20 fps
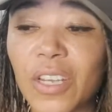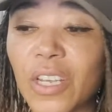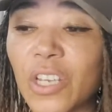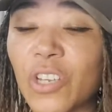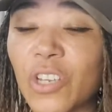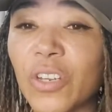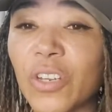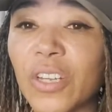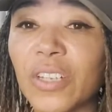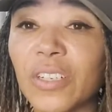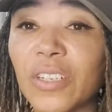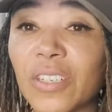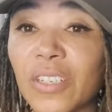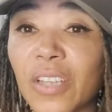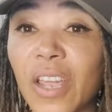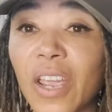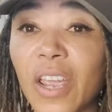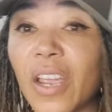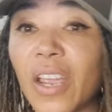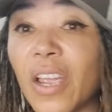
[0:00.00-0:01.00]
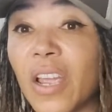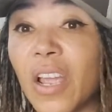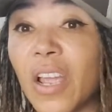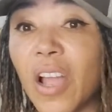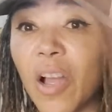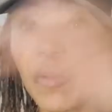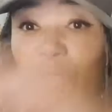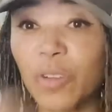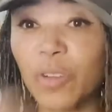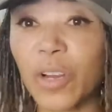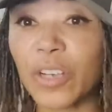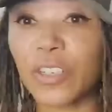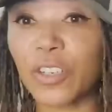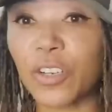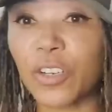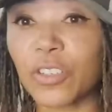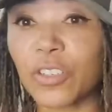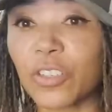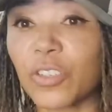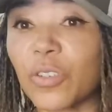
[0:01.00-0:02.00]
You didn't say, I'm trying to
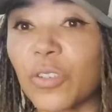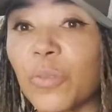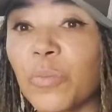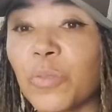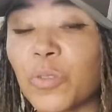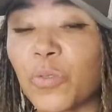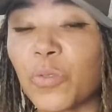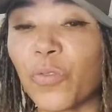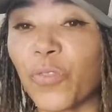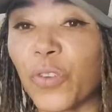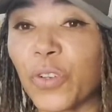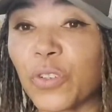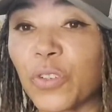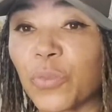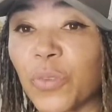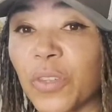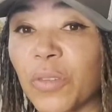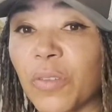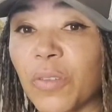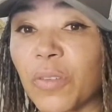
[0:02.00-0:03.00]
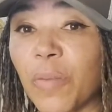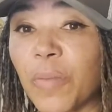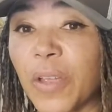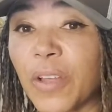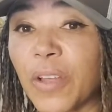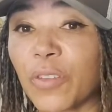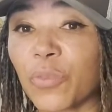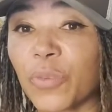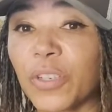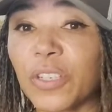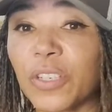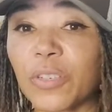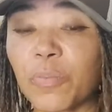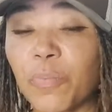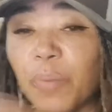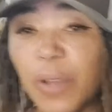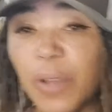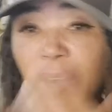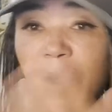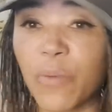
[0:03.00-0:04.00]
consume foods with omega threes,
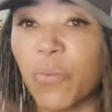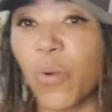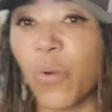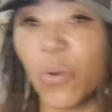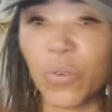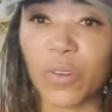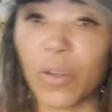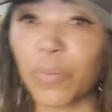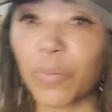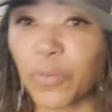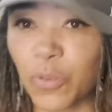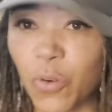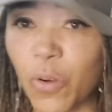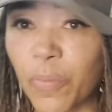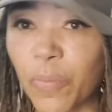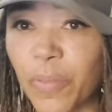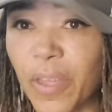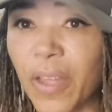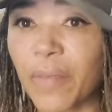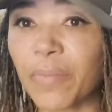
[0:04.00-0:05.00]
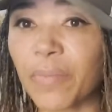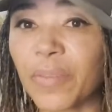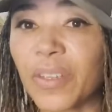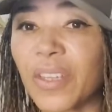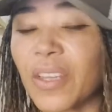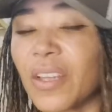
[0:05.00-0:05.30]
but I won't absorb them.